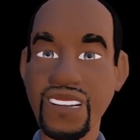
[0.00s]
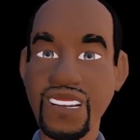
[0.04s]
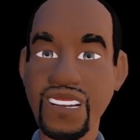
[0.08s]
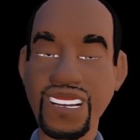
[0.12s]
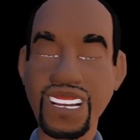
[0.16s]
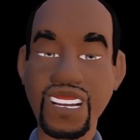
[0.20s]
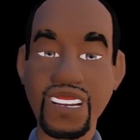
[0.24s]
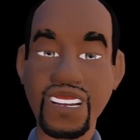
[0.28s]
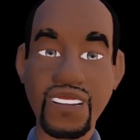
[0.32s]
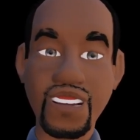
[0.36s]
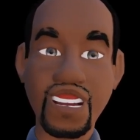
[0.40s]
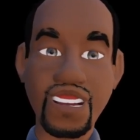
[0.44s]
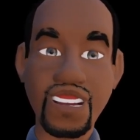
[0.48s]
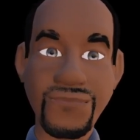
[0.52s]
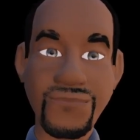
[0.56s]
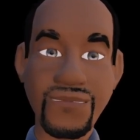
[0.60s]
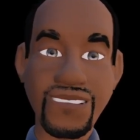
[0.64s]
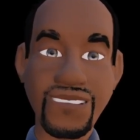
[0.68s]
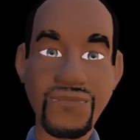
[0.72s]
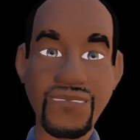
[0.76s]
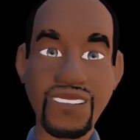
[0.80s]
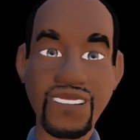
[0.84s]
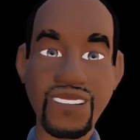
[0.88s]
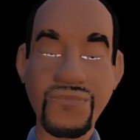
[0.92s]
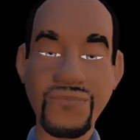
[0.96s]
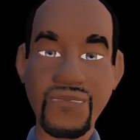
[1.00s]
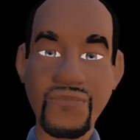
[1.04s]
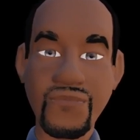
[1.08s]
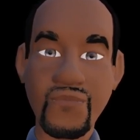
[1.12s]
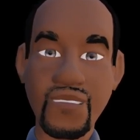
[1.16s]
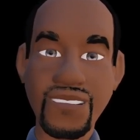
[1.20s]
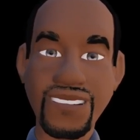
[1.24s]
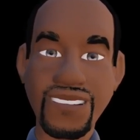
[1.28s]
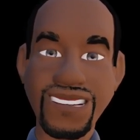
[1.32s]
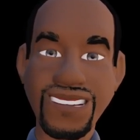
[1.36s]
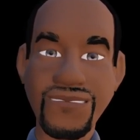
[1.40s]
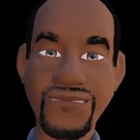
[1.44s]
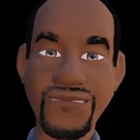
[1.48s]
on the
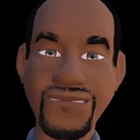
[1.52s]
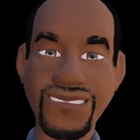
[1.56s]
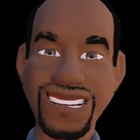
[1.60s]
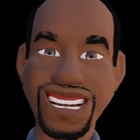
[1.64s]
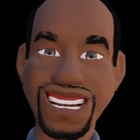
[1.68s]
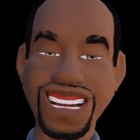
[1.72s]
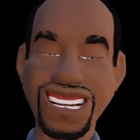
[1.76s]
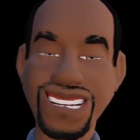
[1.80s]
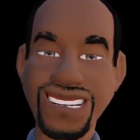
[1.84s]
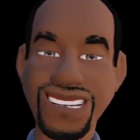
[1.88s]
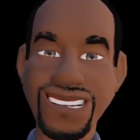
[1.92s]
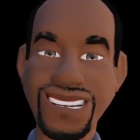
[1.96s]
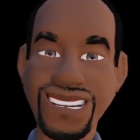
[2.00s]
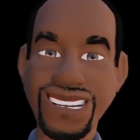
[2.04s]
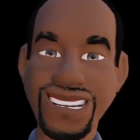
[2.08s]
witness stand.